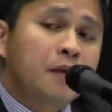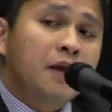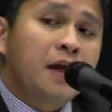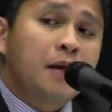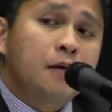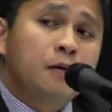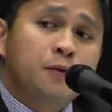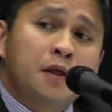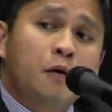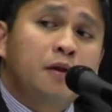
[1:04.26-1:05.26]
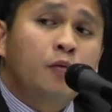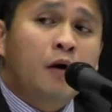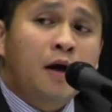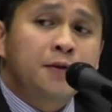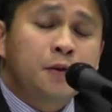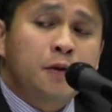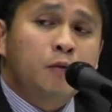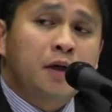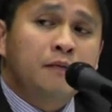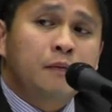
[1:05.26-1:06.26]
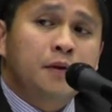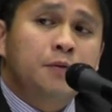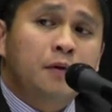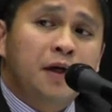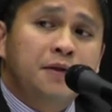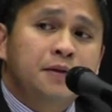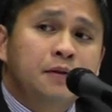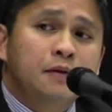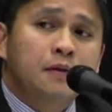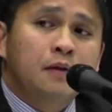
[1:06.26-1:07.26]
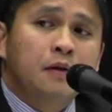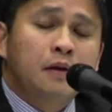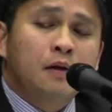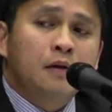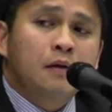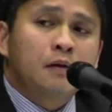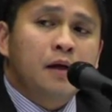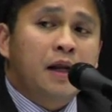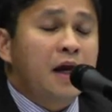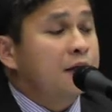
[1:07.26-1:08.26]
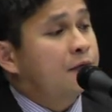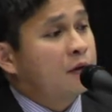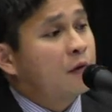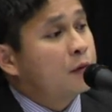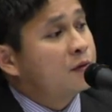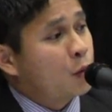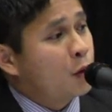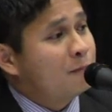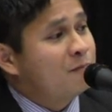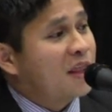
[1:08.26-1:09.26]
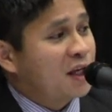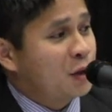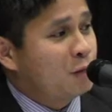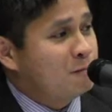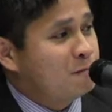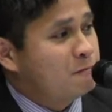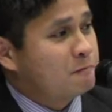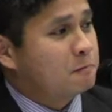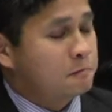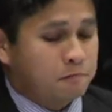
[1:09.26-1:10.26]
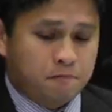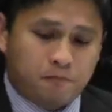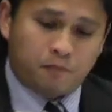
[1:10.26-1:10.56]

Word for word: for the candidate who's the only prosecutor running for this race. And I ask for your vote support. Thank you. Thank